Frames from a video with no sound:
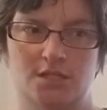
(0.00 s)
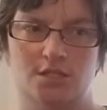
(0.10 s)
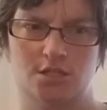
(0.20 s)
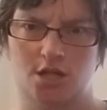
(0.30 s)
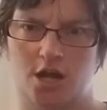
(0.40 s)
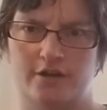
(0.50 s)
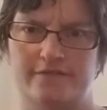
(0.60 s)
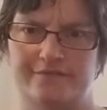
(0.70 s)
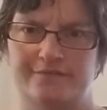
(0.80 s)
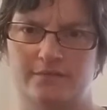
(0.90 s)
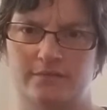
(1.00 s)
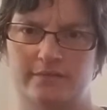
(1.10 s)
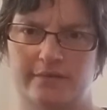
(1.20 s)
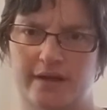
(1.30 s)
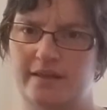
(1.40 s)
scarf.
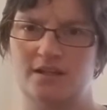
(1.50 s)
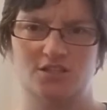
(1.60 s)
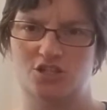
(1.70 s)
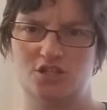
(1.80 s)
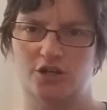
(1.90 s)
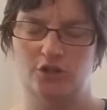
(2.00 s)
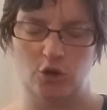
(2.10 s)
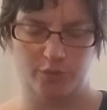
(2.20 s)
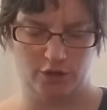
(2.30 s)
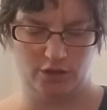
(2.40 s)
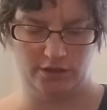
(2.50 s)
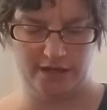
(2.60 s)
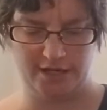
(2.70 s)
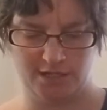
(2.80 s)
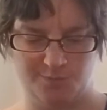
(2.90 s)
I think it's just called No Purl.
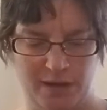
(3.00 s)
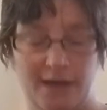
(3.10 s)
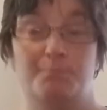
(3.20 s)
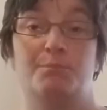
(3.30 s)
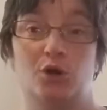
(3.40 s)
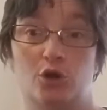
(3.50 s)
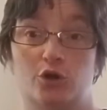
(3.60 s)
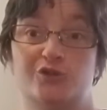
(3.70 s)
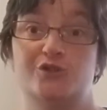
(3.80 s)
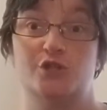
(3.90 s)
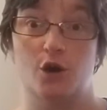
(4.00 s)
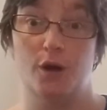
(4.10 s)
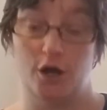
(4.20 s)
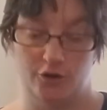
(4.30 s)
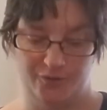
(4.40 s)
And it's by Purl
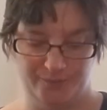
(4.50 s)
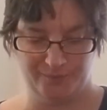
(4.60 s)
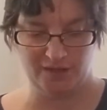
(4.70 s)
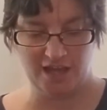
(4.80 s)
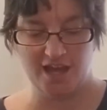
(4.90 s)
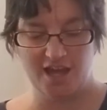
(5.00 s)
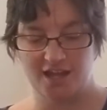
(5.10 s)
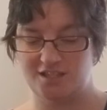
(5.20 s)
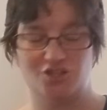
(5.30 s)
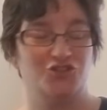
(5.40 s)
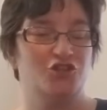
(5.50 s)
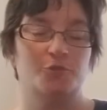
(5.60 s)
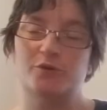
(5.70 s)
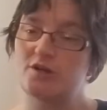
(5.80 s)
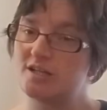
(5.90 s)
Soho. It's a
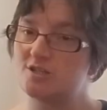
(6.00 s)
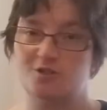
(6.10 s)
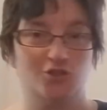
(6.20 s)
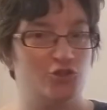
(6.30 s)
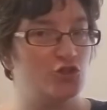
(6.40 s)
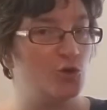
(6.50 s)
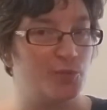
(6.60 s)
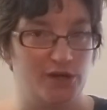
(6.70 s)
super, super